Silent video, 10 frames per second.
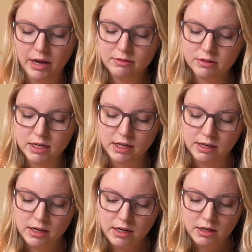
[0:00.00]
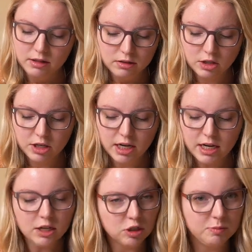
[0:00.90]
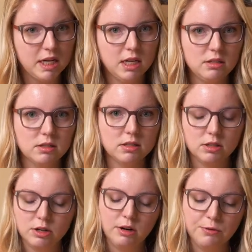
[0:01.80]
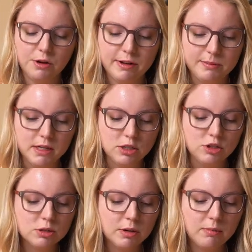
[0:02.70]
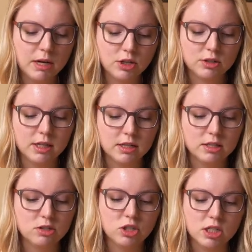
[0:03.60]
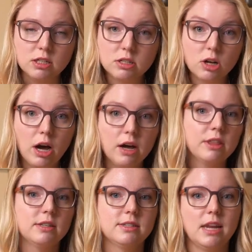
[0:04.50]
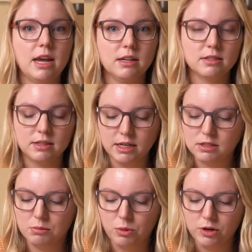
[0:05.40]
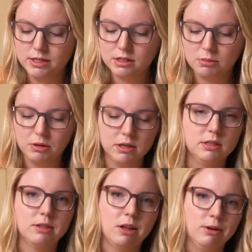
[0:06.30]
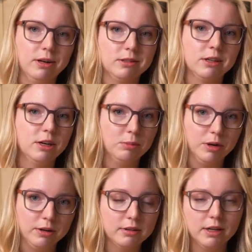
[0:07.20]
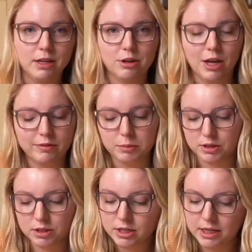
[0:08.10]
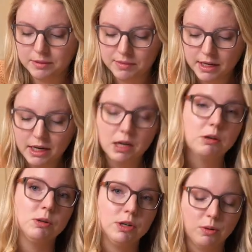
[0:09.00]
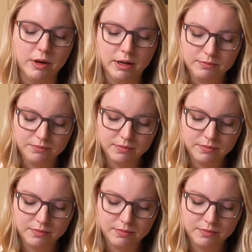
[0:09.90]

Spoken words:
every 30-ish minutes, 30 to 45 minutes. You just want to make sure that this cheesecloth stays nice and moist because otherwise it'll burn and then you'll have a burnt turkey, which we don't want.